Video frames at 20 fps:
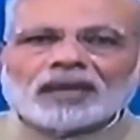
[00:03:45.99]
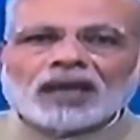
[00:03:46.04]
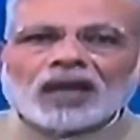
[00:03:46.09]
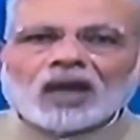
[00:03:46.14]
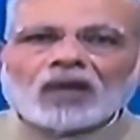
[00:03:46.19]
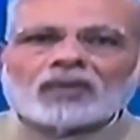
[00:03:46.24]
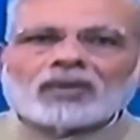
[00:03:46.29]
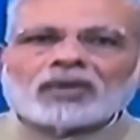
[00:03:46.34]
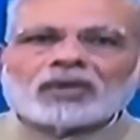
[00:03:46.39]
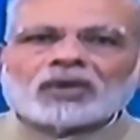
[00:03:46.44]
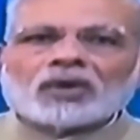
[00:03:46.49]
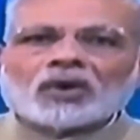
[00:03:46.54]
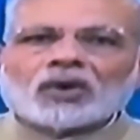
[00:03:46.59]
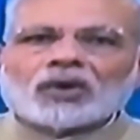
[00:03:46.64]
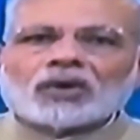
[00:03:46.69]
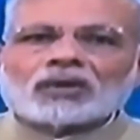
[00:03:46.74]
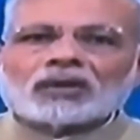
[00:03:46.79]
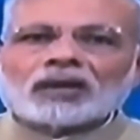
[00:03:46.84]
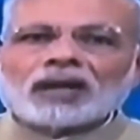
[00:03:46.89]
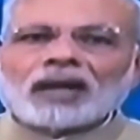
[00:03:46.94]
have been
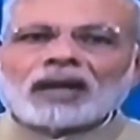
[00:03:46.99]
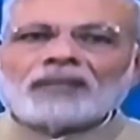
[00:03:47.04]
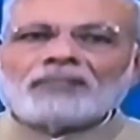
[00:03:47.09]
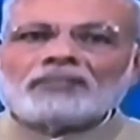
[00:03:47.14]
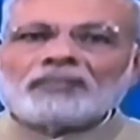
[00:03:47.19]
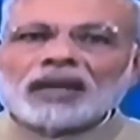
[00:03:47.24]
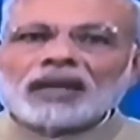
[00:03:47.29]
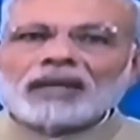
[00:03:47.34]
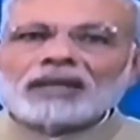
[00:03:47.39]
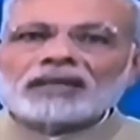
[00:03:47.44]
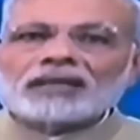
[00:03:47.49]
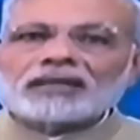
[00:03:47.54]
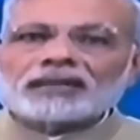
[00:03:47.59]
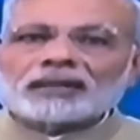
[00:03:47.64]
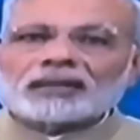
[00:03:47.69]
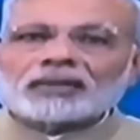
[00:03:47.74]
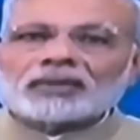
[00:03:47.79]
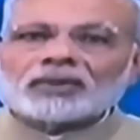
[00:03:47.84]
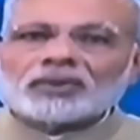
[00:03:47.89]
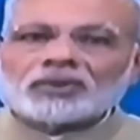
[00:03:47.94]
caught and many
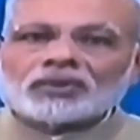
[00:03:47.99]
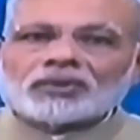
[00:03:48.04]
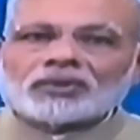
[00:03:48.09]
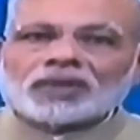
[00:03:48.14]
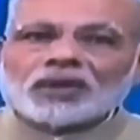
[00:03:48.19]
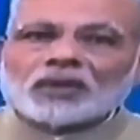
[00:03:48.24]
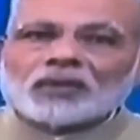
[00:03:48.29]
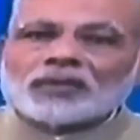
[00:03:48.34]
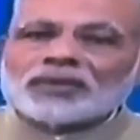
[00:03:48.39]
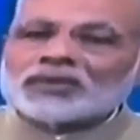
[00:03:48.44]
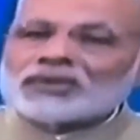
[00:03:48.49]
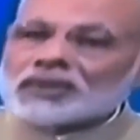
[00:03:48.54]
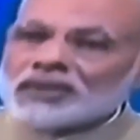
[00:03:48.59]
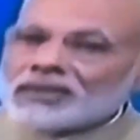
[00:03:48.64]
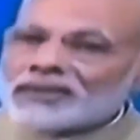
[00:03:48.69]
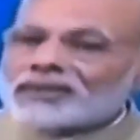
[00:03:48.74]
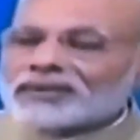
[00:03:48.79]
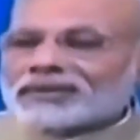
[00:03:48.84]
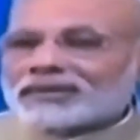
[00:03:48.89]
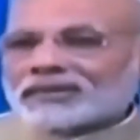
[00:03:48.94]
such notes have been
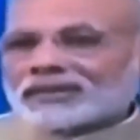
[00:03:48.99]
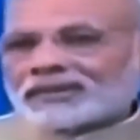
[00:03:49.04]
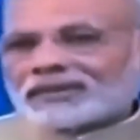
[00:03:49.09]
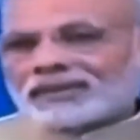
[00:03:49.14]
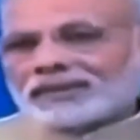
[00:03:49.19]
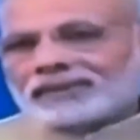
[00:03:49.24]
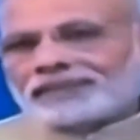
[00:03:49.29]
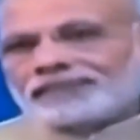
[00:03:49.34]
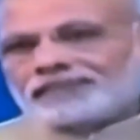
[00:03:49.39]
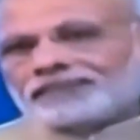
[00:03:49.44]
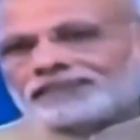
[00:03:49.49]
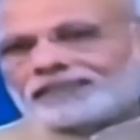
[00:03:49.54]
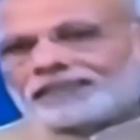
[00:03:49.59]
seized.